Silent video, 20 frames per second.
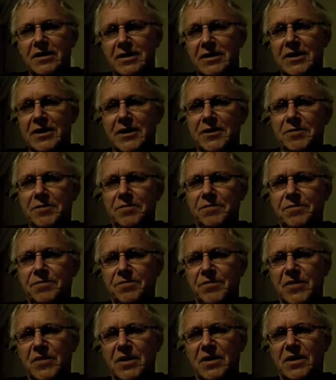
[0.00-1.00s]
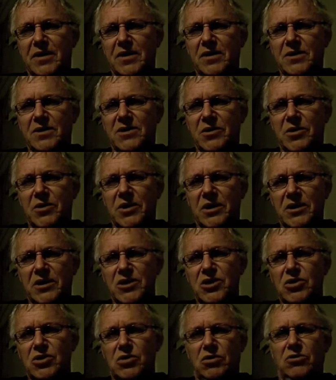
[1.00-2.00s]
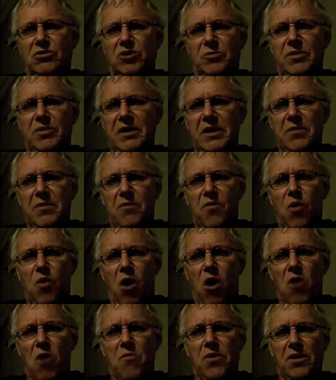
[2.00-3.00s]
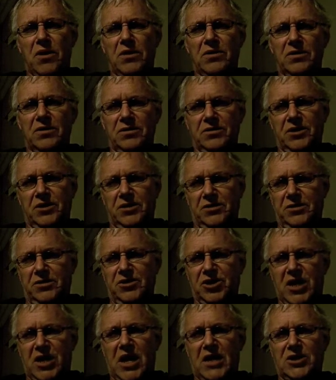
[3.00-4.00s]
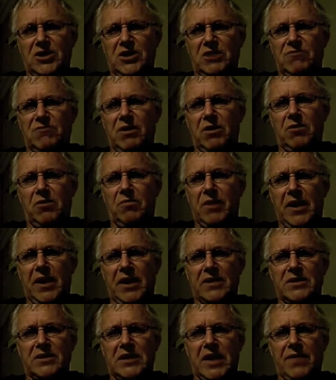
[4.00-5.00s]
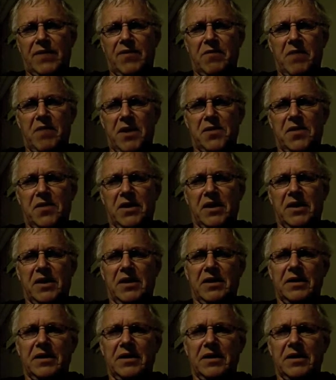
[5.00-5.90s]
So it is good to be more open and chance it rather than playing it safe, I might think.